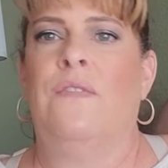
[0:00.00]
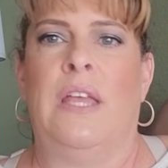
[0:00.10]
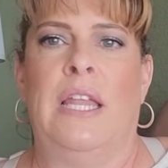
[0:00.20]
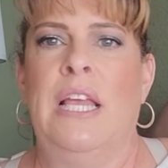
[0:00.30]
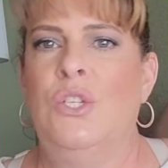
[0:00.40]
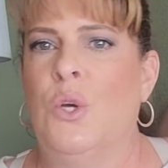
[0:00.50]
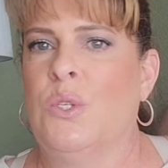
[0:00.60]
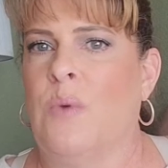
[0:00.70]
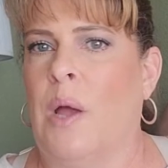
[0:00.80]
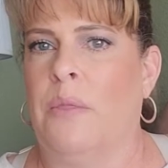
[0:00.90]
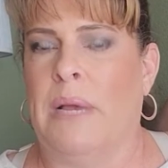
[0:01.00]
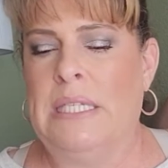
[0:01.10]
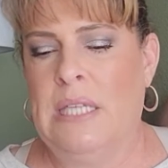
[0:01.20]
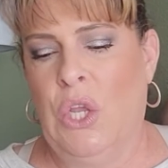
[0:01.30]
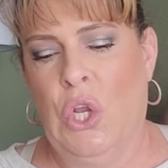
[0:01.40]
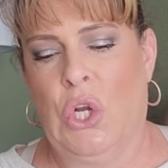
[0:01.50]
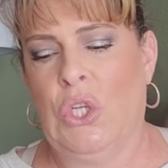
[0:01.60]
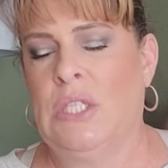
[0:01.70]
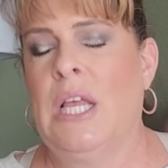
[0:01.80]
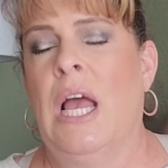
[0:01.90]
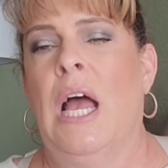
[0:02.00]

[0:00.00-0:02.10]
and he jokes around with my seniors.